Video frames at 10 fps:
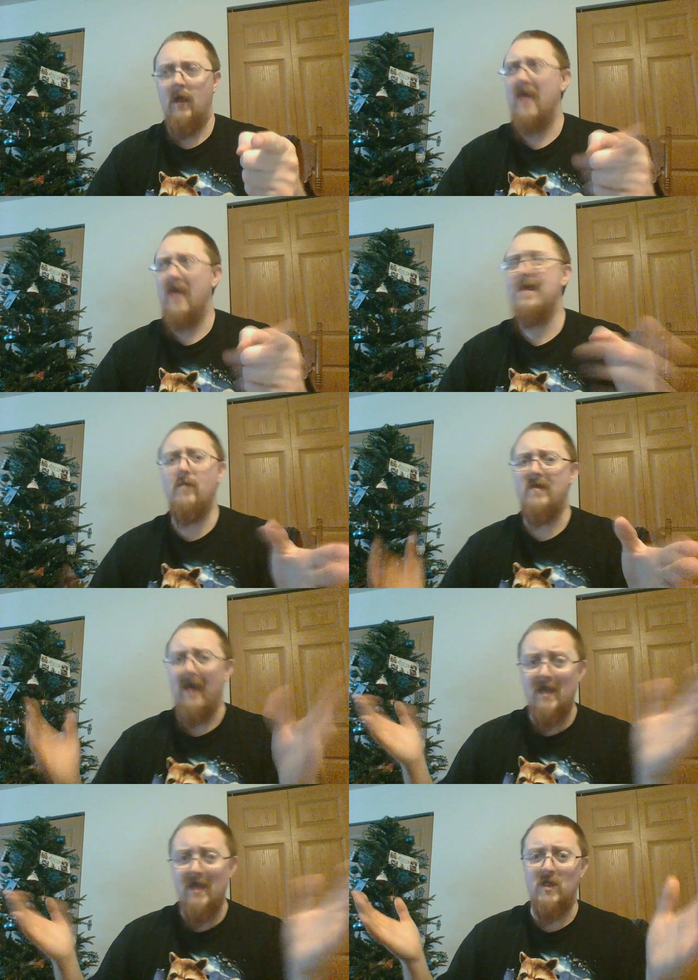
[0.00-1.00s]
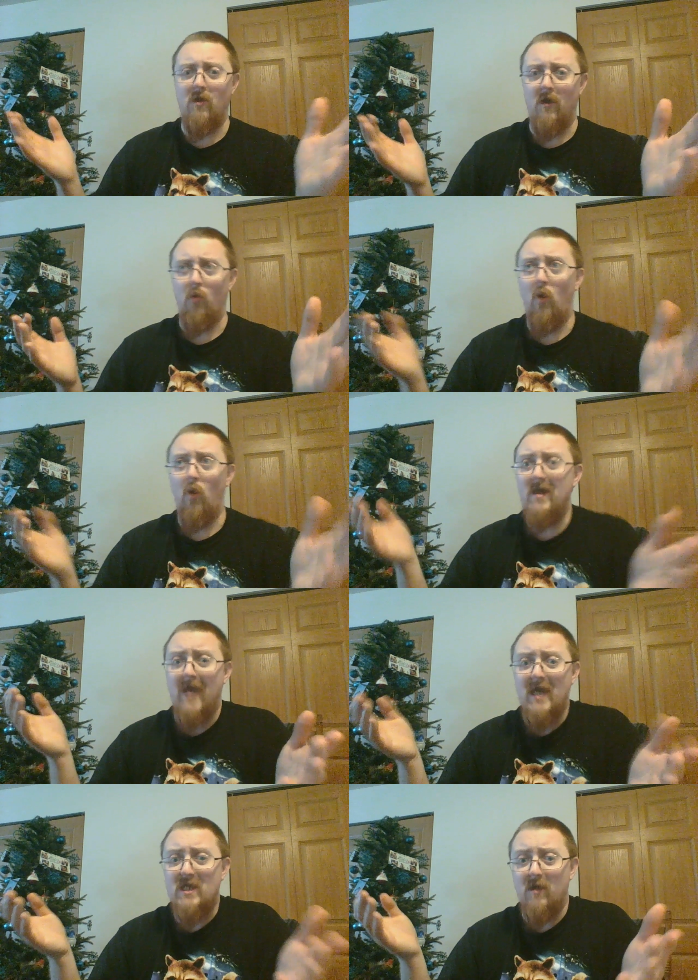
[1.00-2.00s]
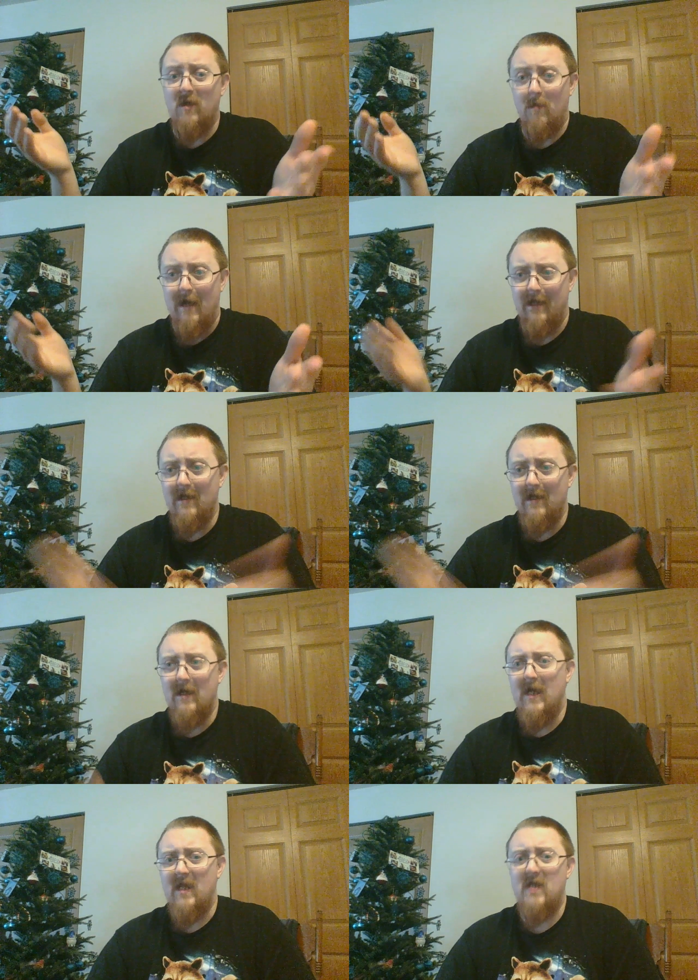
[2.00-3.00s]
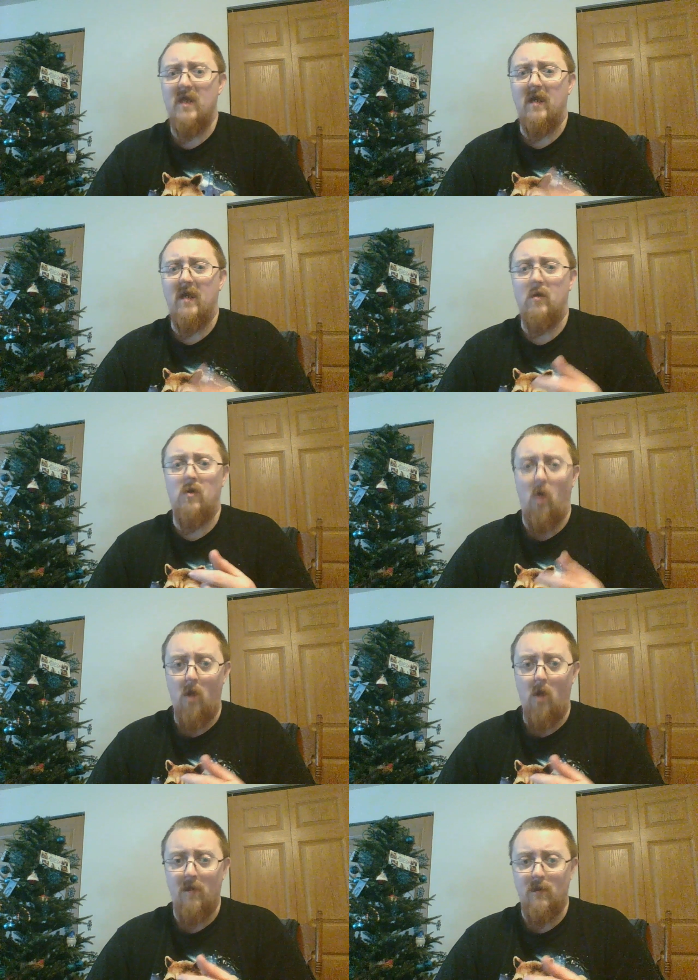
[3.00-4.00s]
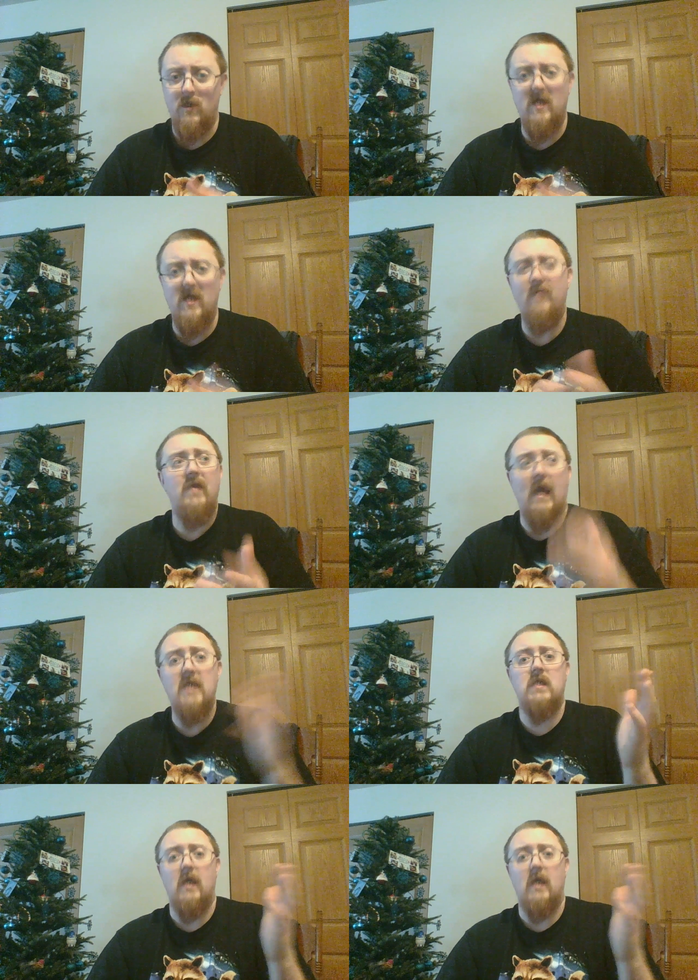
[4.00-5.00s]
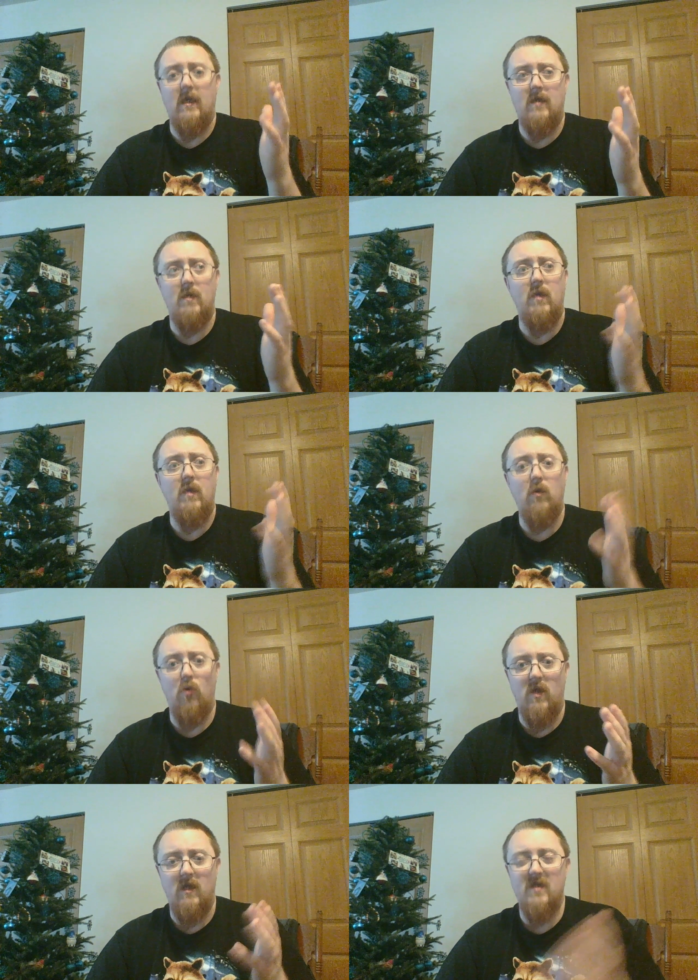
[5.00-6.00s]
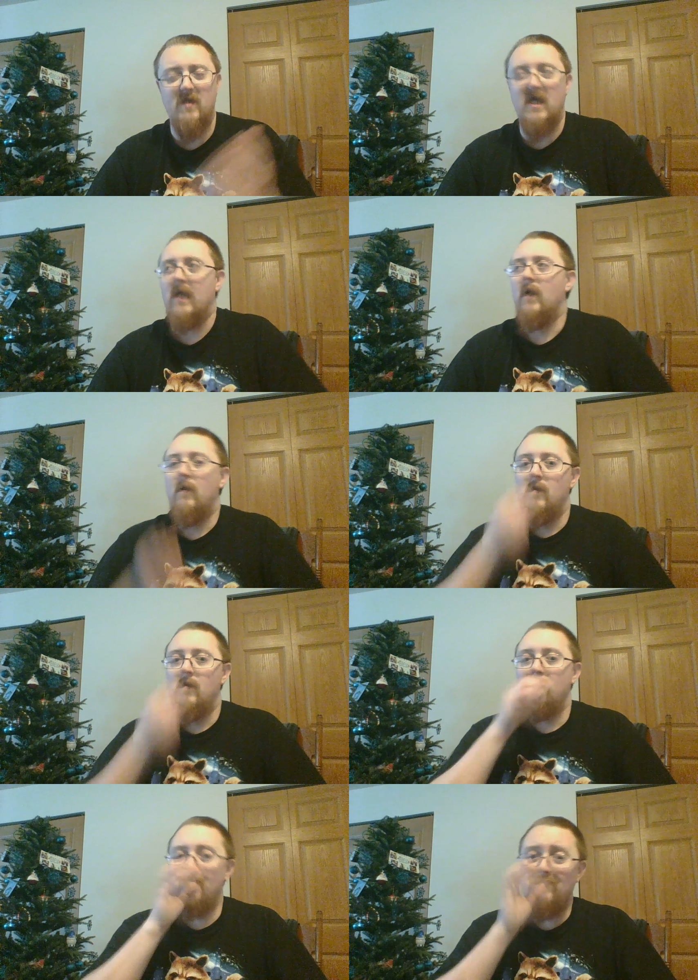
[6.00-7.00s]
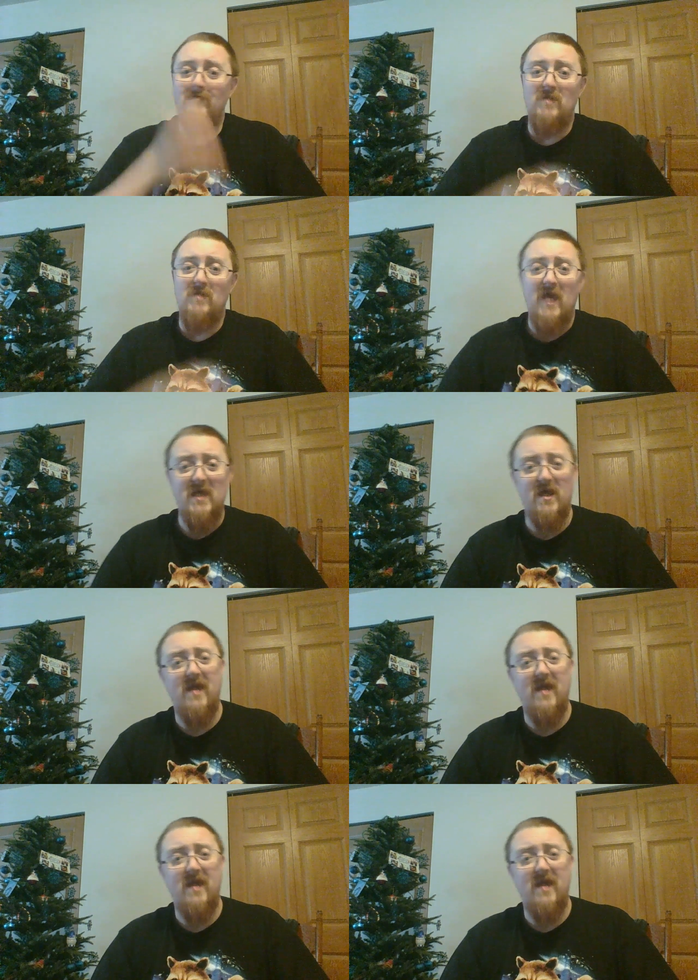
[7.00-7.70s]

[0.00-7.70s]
It doesn't even taste good. What tastes good about it? It tastes like garbage. It doesn't even taste like something you would want to. get. It's like Mmm, it tastes